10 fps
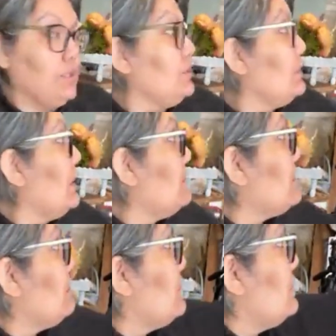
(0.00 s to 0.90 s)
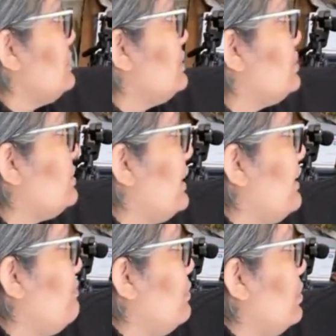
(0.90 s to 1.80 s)
Do you have some of these
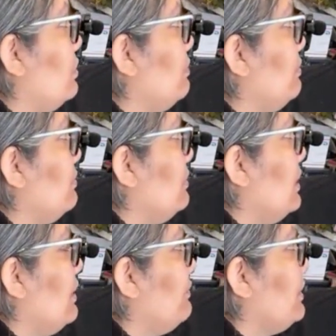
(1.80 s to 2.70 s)
dried I